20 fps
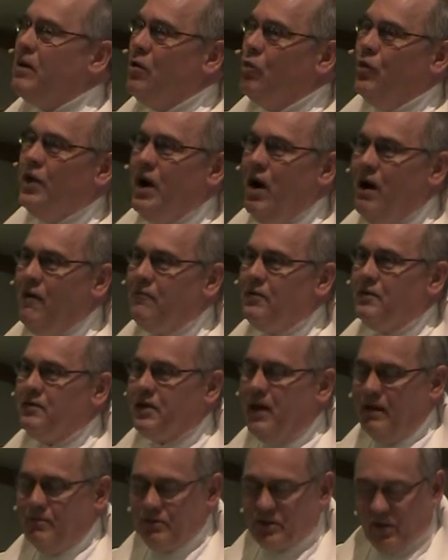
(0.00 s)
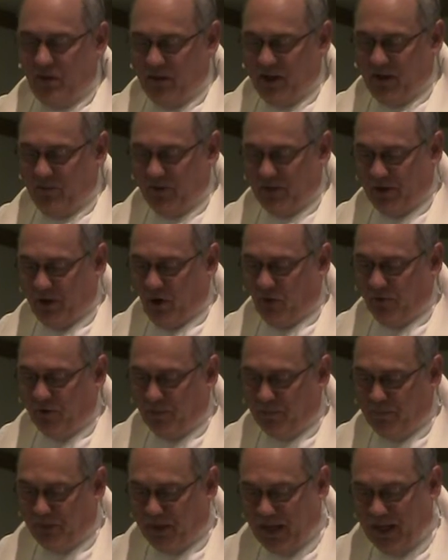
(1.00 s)
We oftentimes don't even know
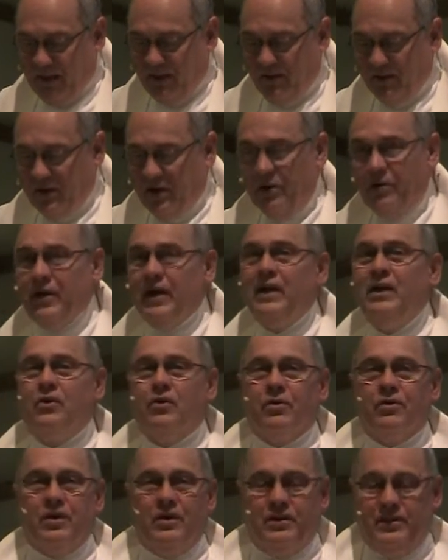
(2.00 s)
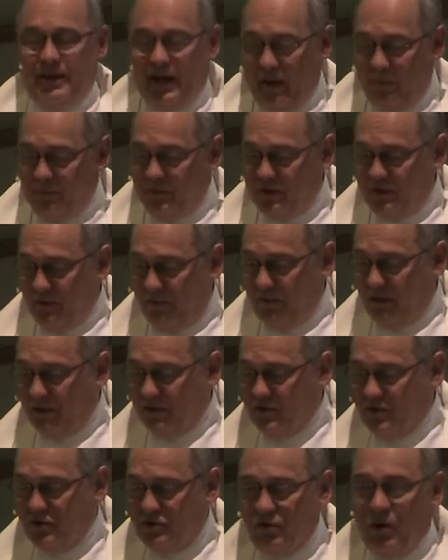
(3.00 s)
the pain they're in or the depths of their
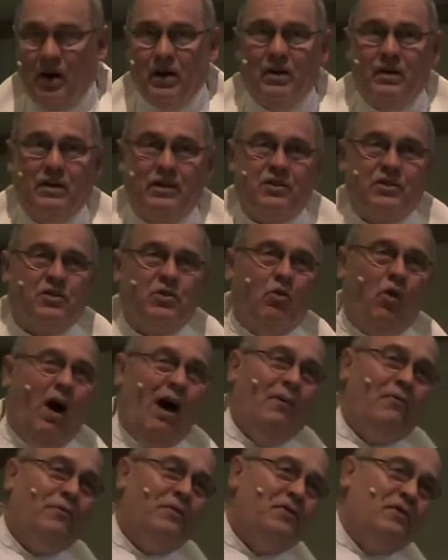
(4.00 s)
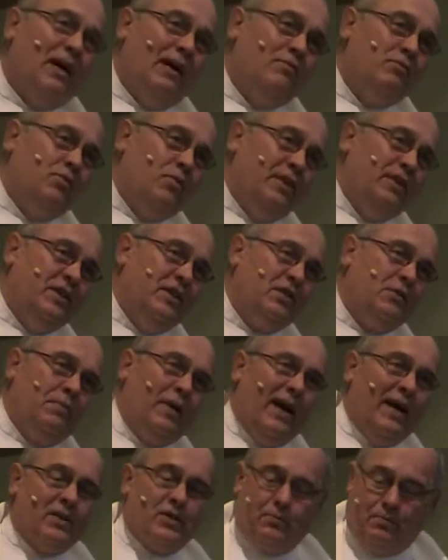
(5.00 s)
struggle, and so oftentimes we just
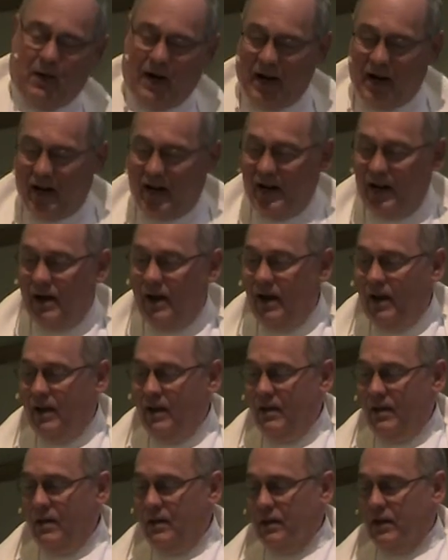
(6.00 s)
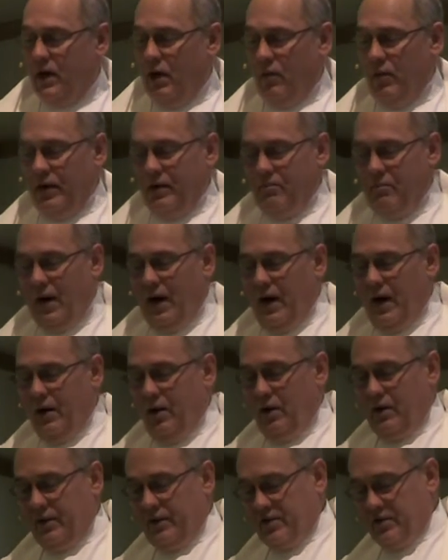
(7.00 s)
pass by, going by
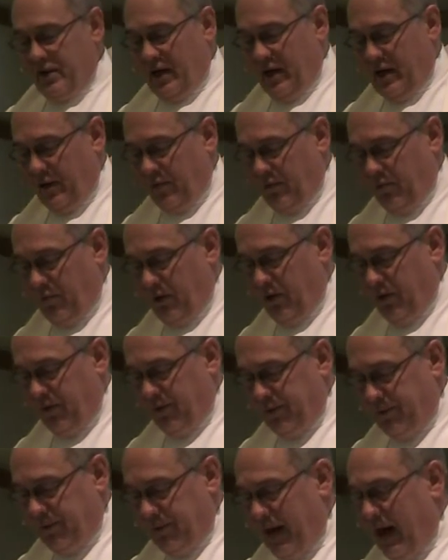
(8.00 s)
on the side of the road.